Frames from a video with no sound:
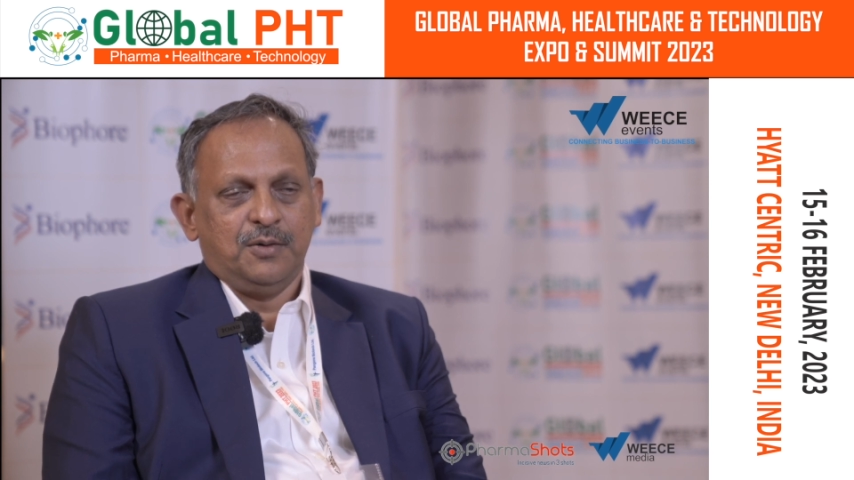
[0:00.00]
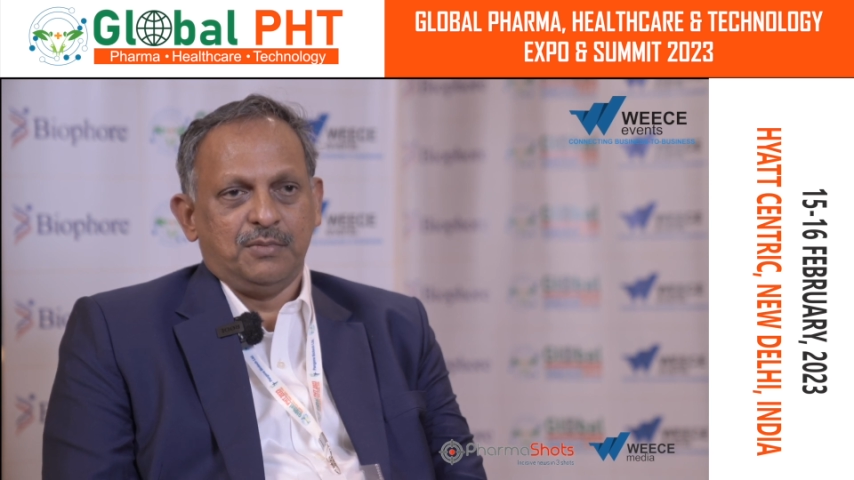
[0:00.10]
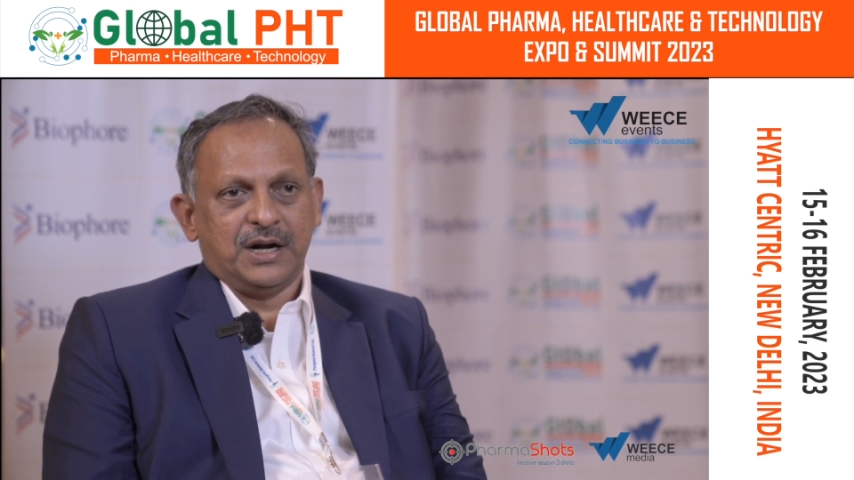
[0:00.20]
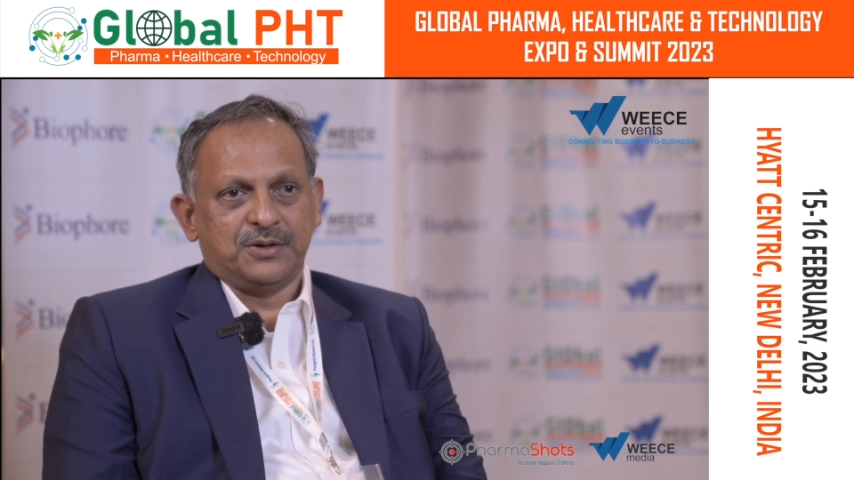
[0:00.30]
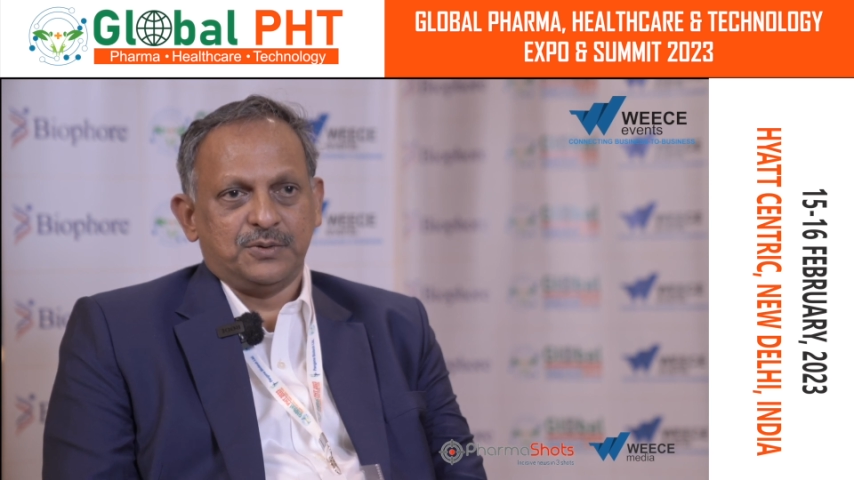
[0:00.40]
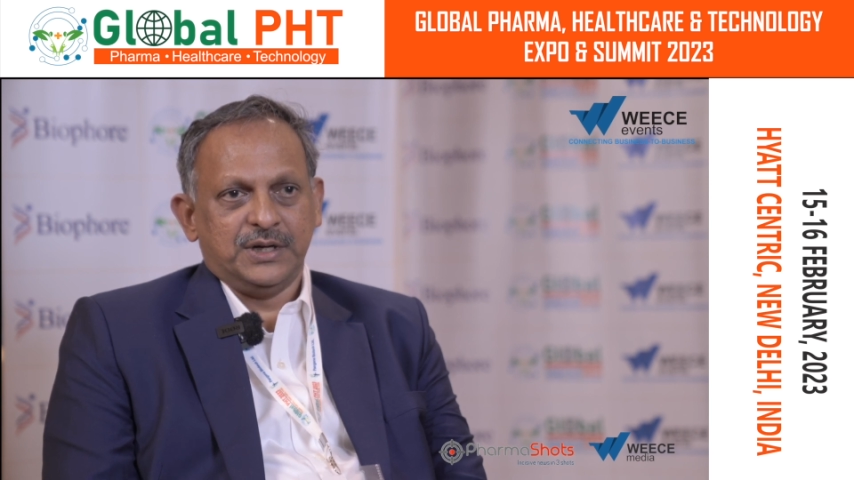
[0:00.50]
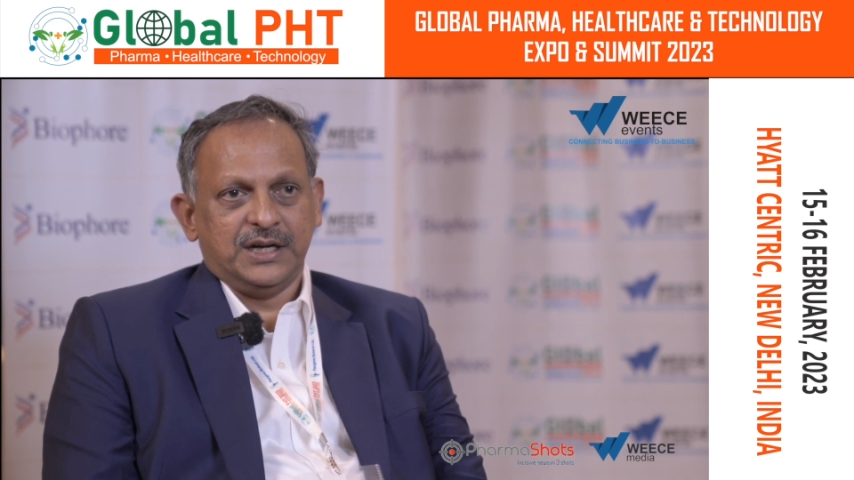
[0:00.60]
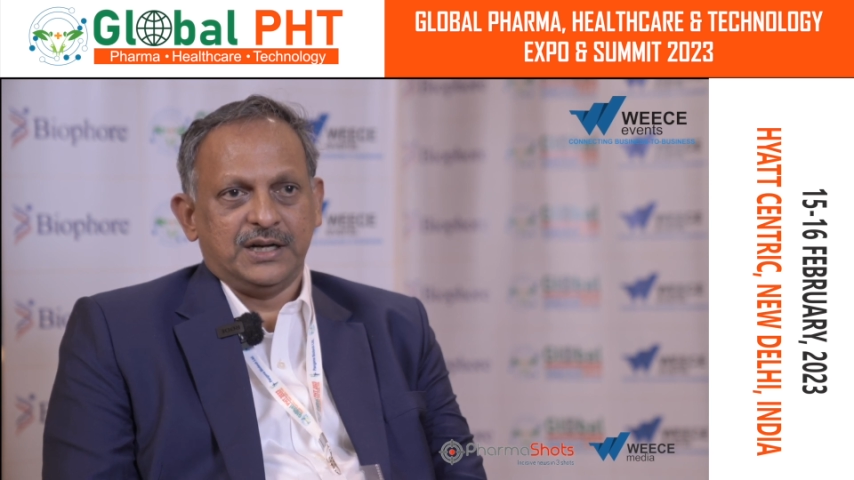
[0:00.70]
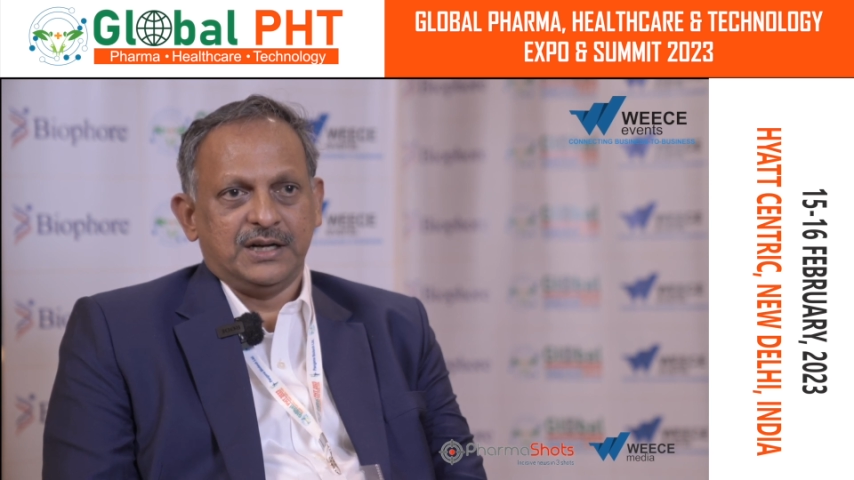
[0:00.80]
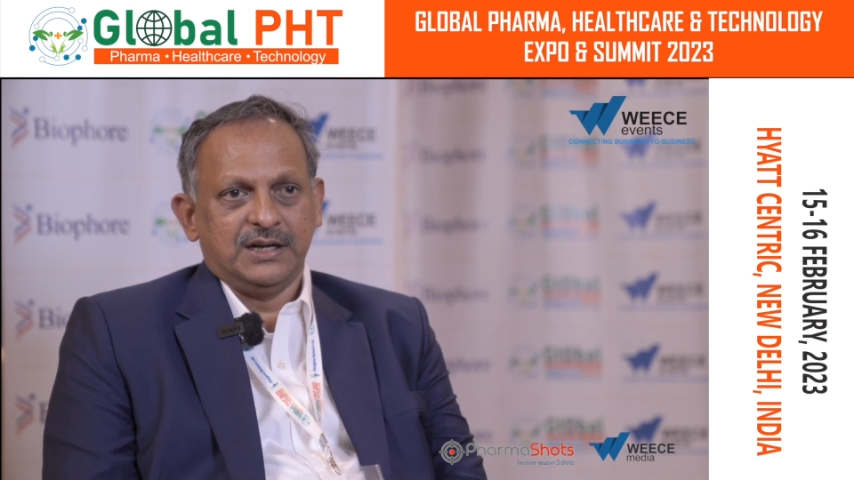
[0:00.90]
But
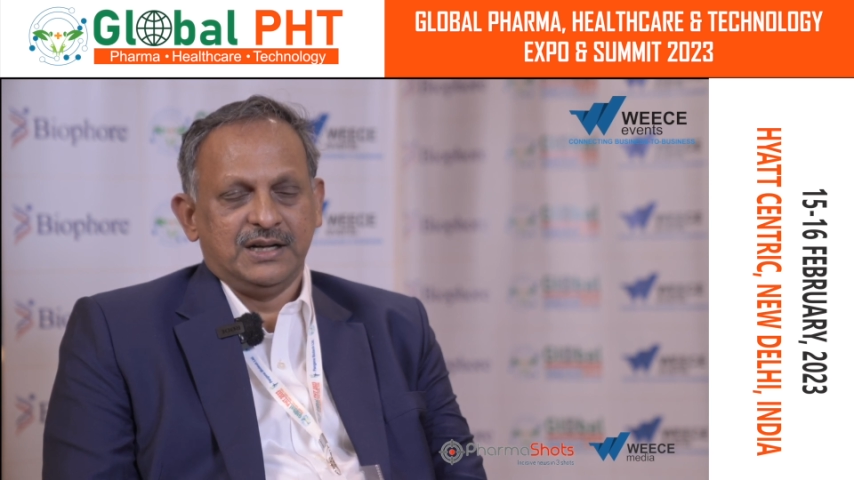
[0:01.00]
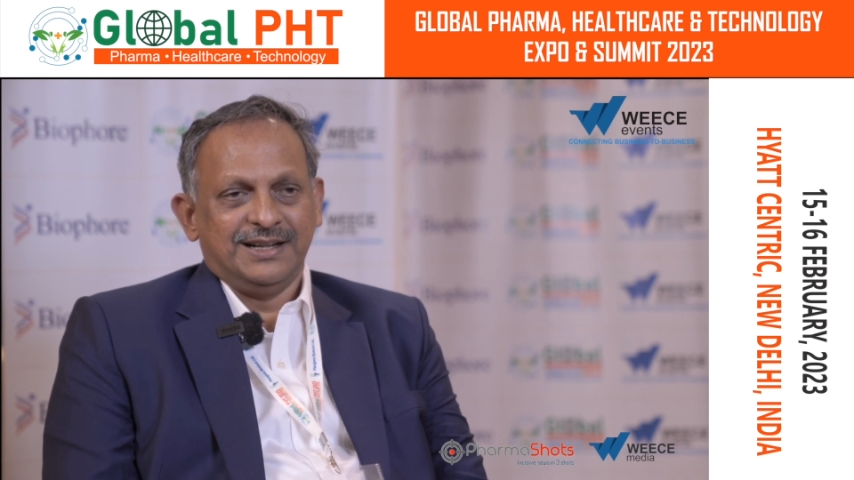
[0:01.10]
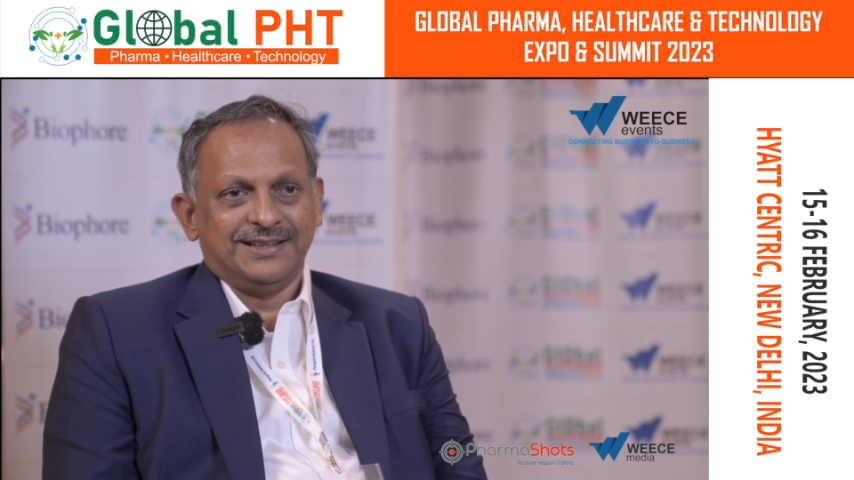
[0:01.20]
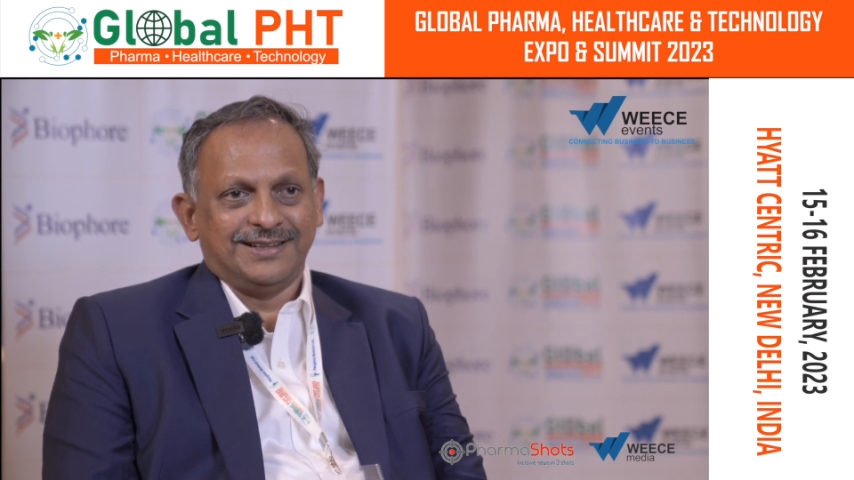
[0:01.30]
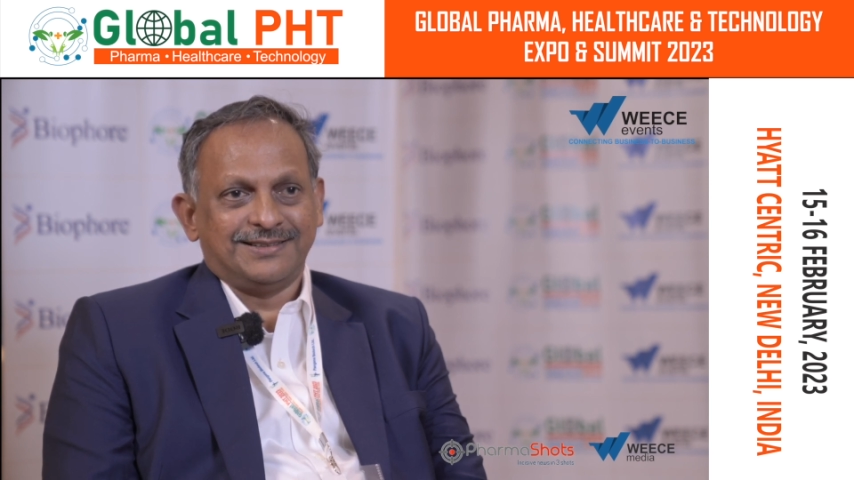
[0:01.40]
today, the